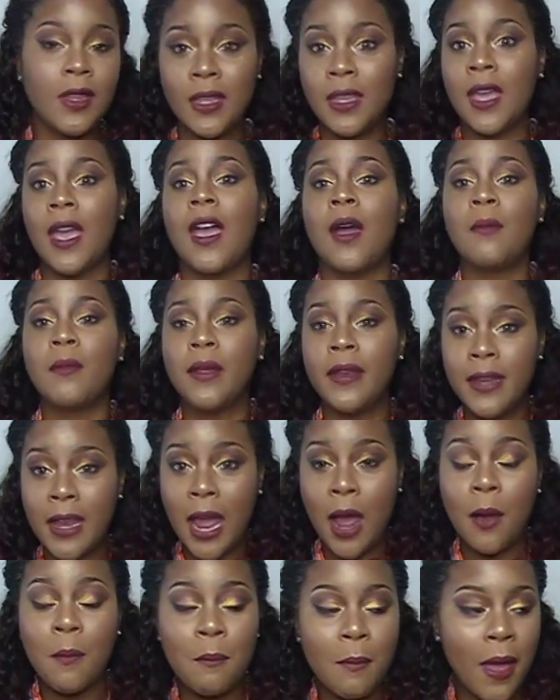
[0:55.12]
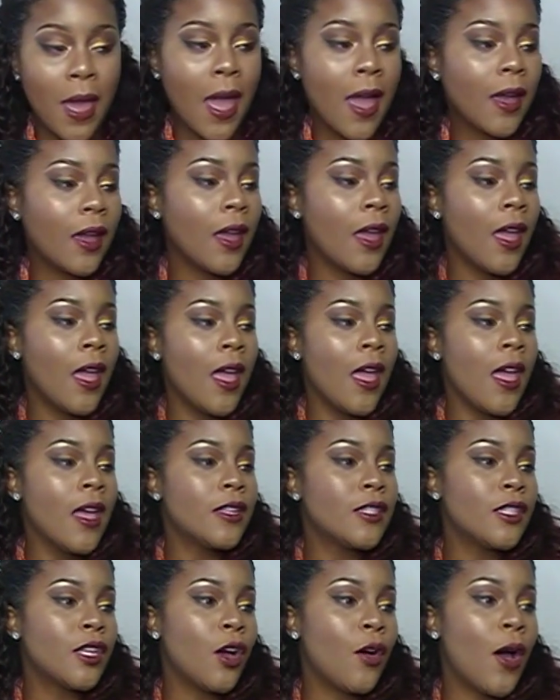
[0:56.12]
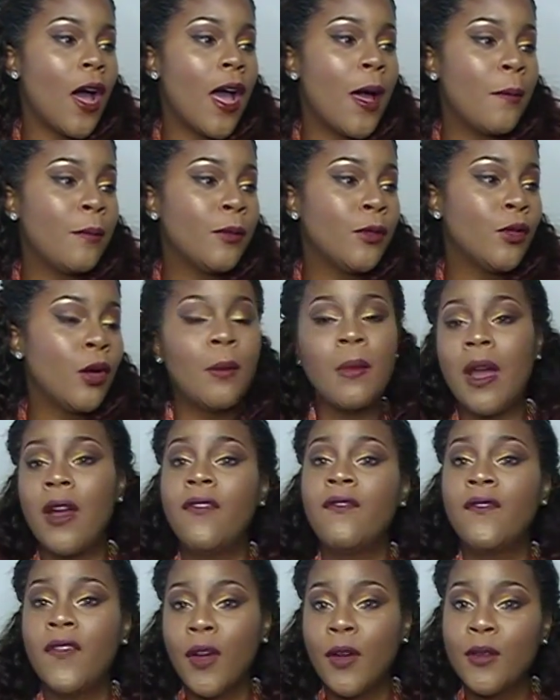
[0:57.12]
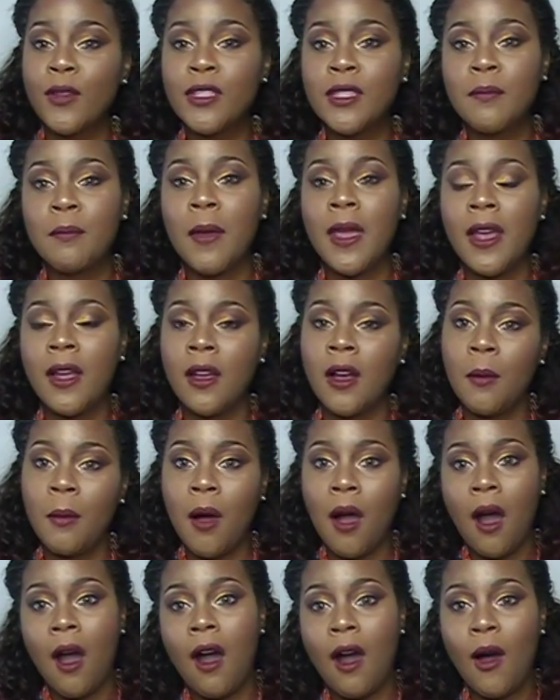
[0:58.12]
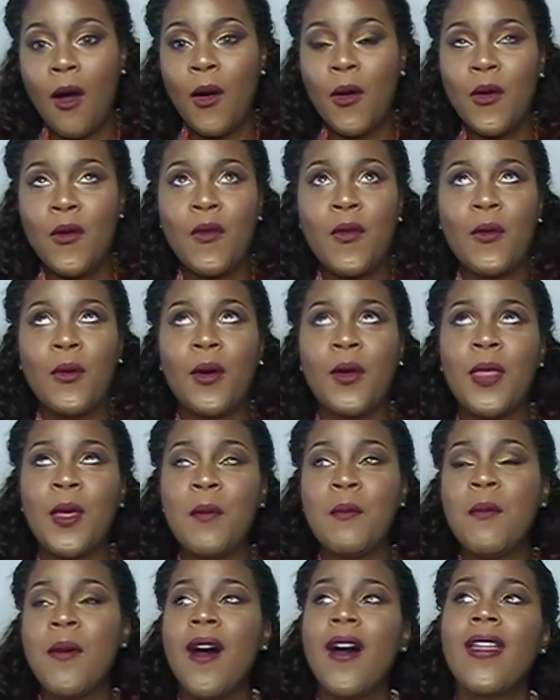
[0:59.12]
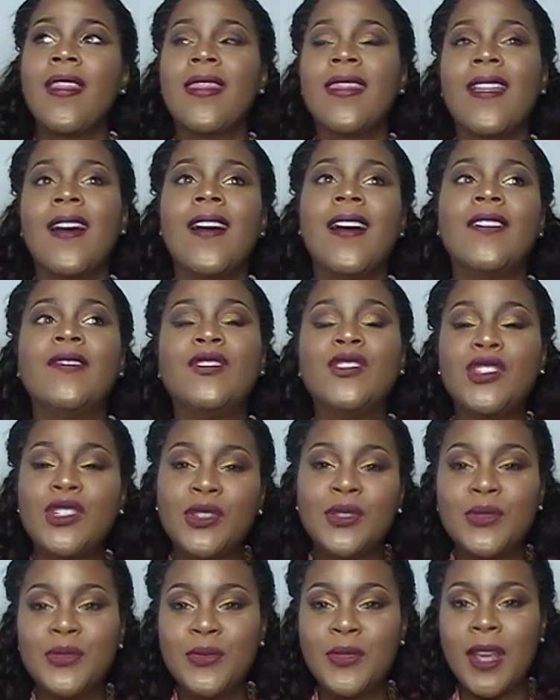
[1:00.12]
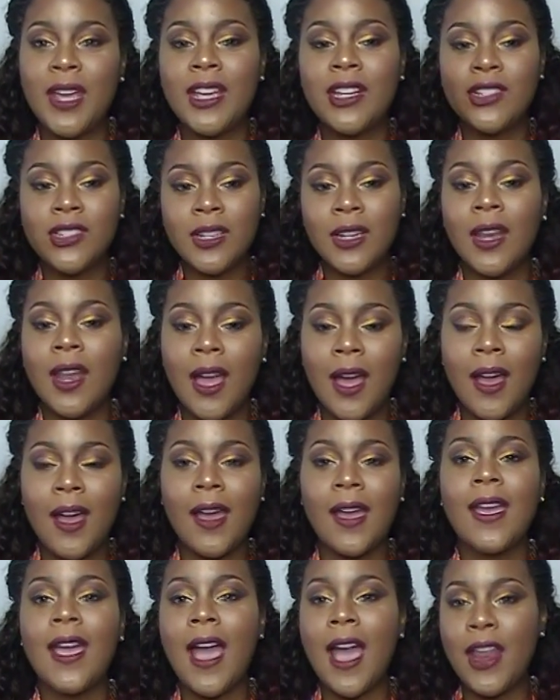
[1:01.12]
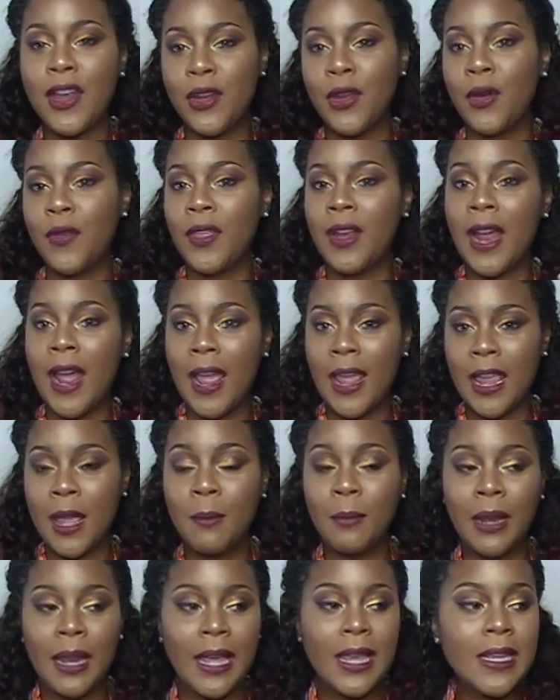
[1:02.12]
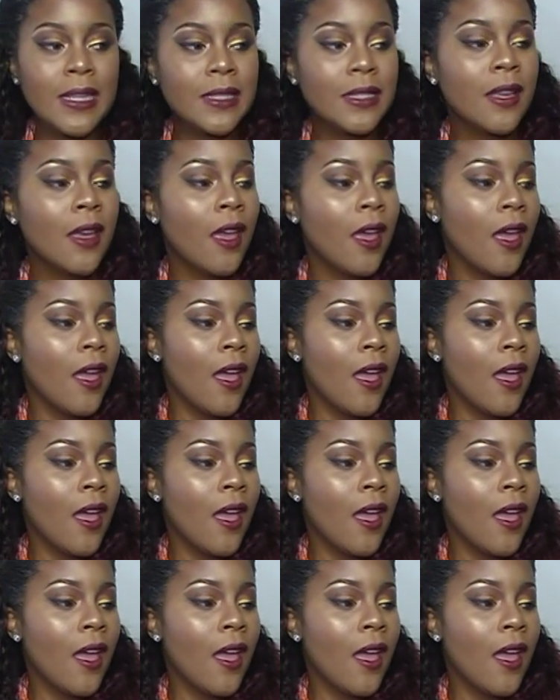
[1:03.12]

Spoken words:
yeah, but now I'm back. So I'm doing my first makeup haul for the month of June and July. I know that I am late,